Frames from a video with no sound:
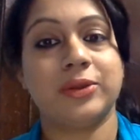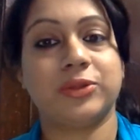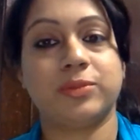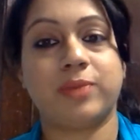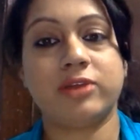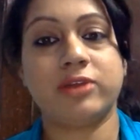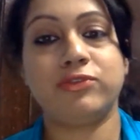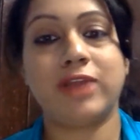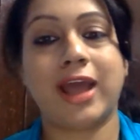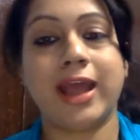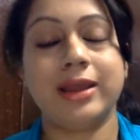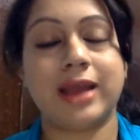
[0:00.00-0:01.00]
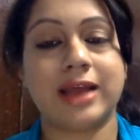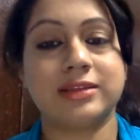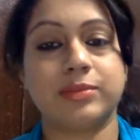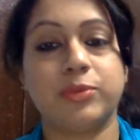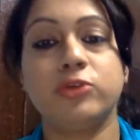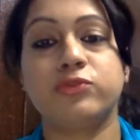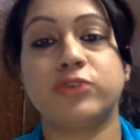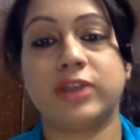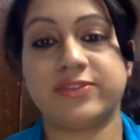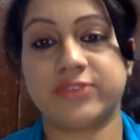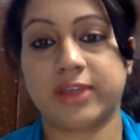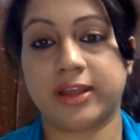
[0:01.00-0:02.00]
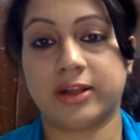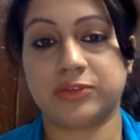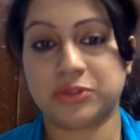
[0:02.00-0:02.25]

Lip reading: now the butterfly has a beautiful life cycle.